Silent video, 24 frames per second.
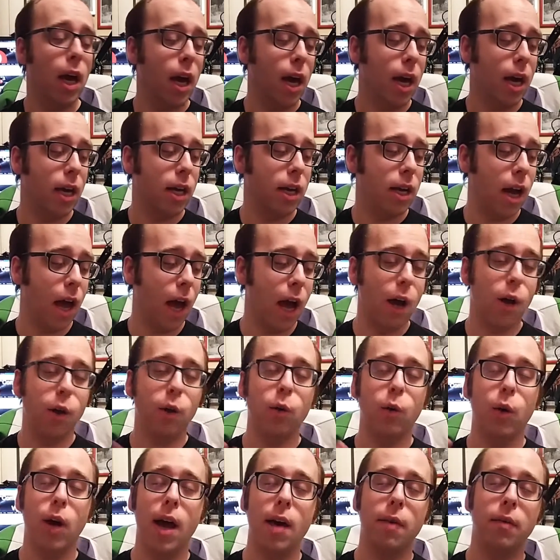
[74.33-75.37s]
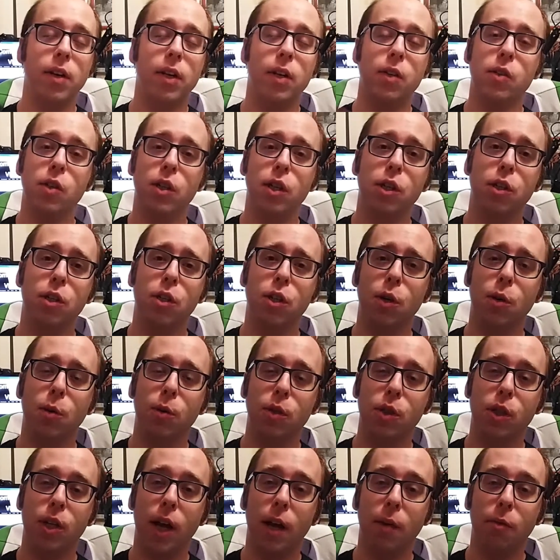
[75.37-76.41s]
And how gravity is an issue,
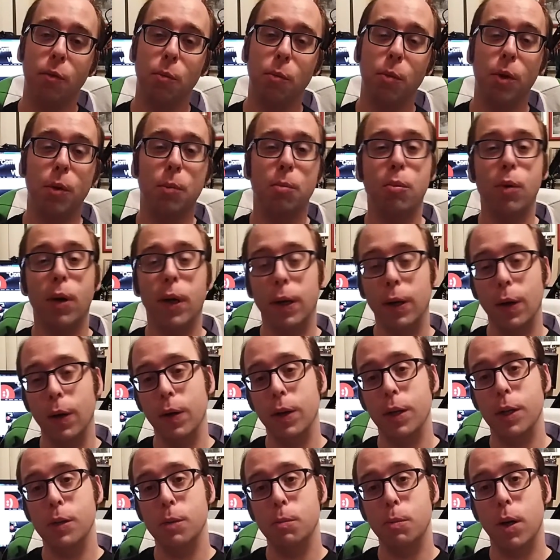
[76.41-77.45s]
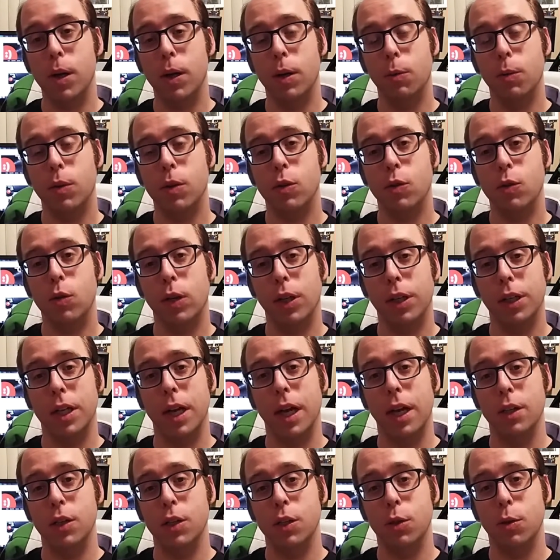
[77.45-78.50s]
and she'd have to put a brick on his butt with a string
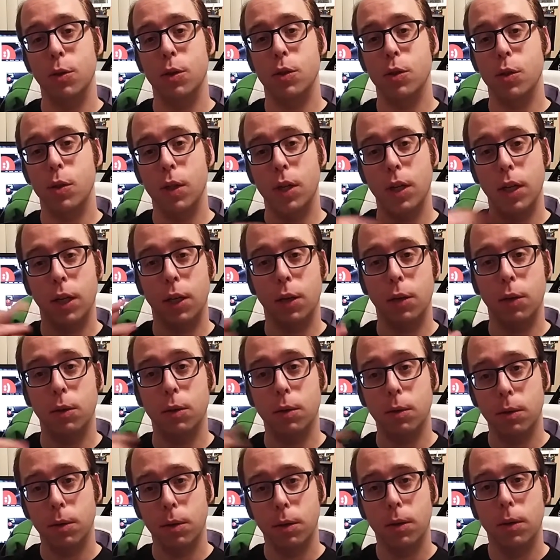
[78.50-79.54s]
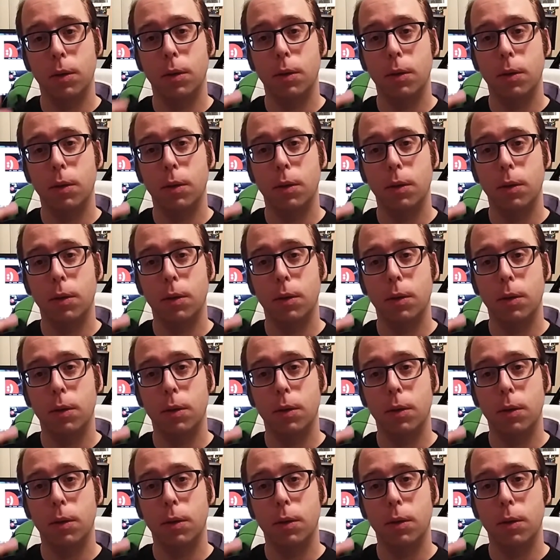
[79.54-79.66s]
attached to it so that he could